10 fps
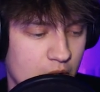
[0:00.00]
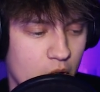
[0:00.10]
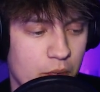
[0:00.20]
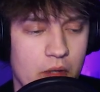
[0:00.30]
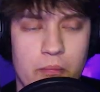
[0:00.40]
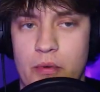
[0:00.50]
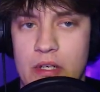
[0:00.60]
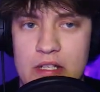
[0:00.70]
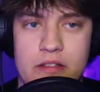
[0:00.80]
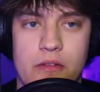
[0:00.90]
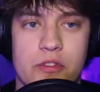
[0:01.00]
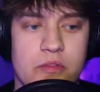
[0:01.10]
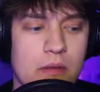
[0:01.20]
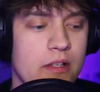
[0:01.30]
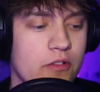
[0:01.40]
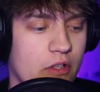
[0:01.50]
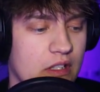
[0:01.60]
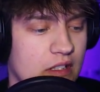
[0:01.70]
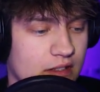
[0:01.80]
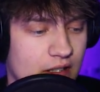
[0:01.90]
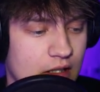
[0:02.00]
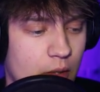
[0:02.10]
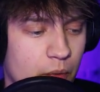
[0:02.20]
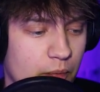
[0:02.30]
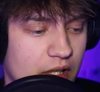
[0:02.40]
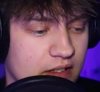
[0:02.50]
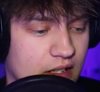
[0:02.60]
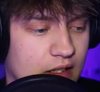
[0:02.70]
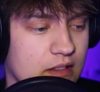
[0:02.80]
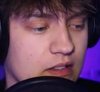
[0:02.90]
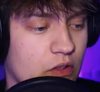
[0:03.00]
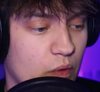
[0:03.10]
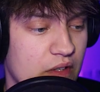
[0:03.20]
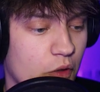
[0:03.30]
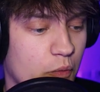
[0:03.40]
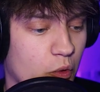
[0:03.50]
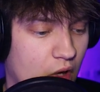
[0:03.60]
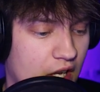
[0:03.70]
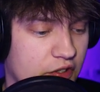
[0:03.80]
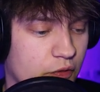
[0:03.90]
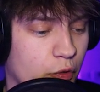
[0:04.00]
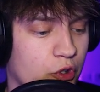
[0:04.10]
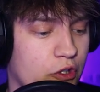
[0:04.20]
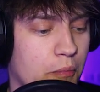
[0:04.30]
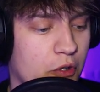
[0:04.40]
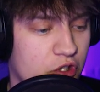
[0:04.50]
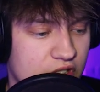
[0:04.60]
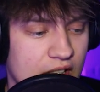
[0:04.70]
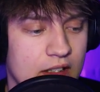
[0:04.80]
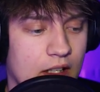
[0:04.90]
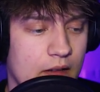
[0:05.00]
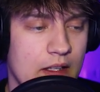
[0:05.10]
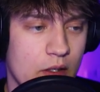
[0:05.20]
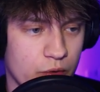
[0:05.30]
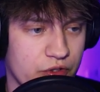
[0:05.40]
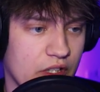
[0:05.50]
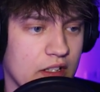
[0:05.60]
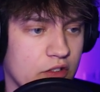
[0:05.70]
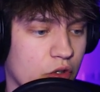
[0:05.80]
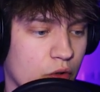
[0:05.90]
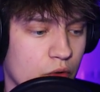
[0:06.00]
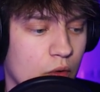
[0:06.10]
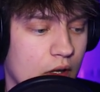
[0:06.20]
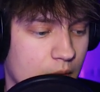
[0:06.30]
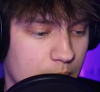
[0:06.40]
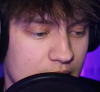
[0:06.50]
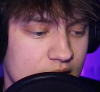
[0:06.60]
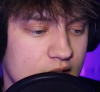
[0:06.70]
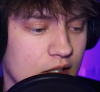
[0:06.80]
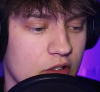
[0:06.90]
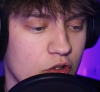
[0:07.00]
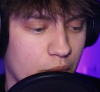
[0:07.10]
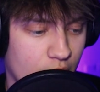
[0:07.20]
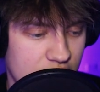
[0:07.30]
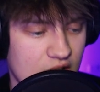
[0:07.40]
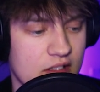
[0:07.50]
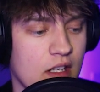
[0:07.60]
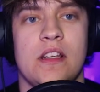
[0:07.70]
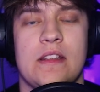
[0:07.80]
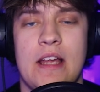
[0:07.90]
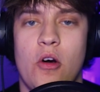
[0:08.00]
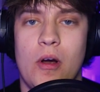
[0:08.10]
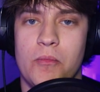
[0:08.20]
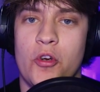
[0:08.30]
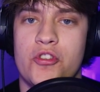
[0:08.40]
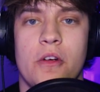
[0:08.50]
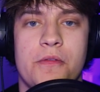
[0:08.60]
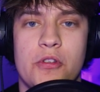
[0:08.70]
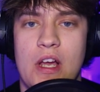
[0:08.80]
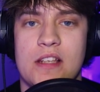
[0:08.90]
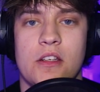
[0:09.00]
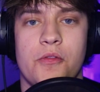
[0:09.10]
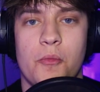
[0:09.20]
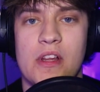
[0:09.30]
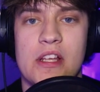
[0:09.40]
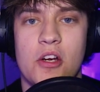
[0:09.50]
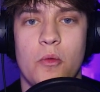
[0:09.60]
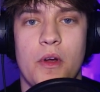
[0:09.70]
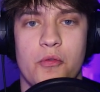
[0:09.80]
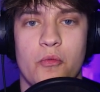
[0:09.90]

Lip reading: knob, pretty self-explanatory. You can see the number of milliseconds that the reverb will last for. You can push sync and then it will sync to the beats in your project. Now, I'm not sure if you guys are familiar with